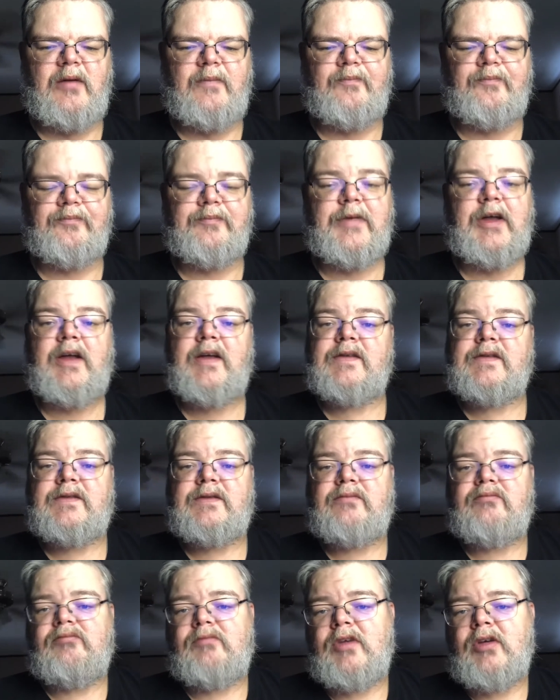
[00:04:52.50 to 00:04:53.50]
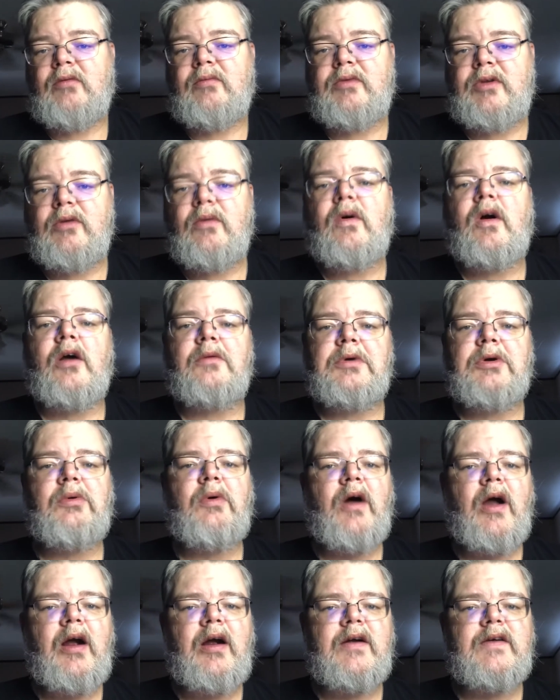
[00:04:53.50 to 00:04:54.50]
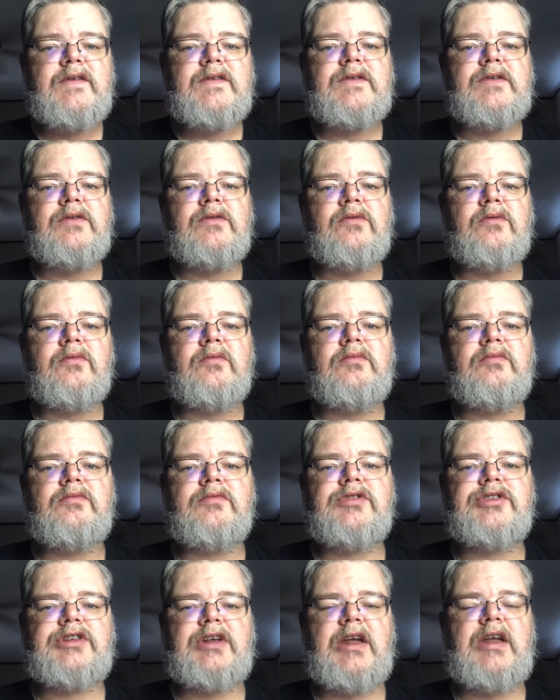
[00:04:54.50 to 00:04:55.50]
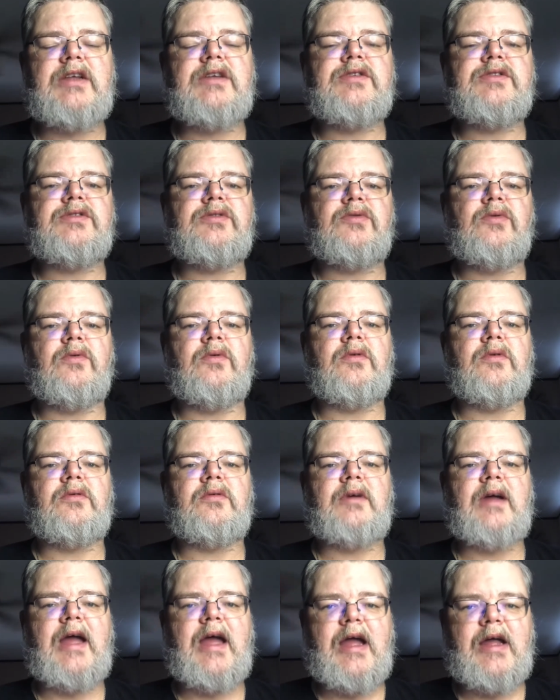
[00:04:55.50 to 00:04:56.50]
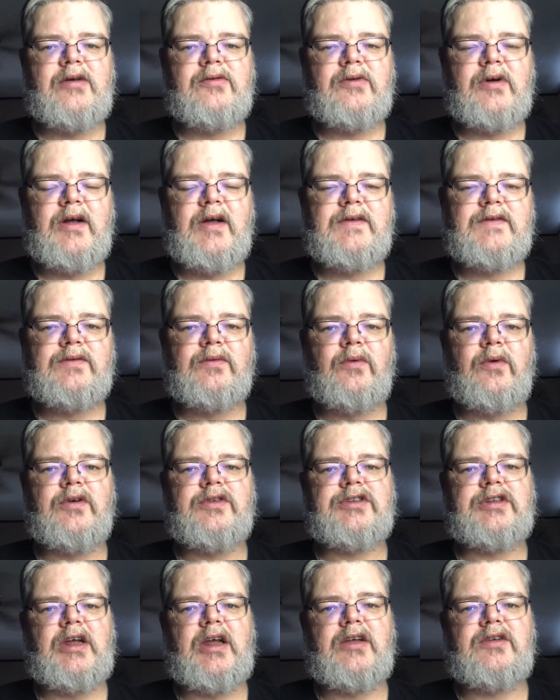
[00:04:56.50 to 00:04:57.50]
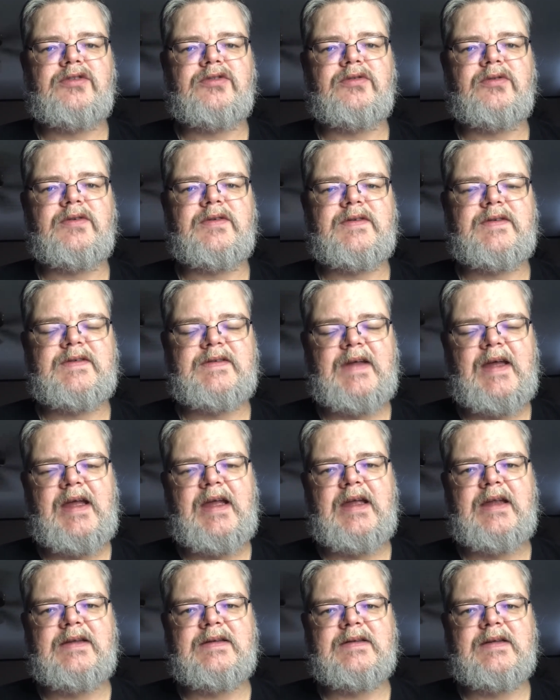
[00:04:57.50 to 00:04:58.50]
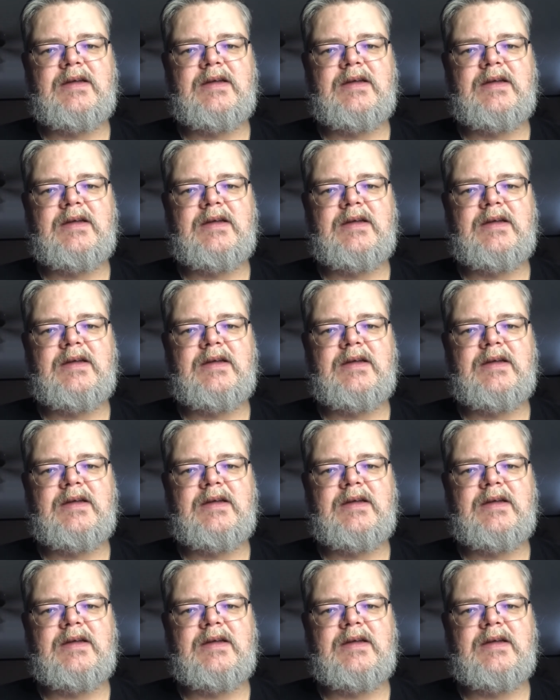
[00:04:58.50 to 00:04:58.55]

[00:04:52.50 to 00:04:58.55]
Because you are required to change your address or change your state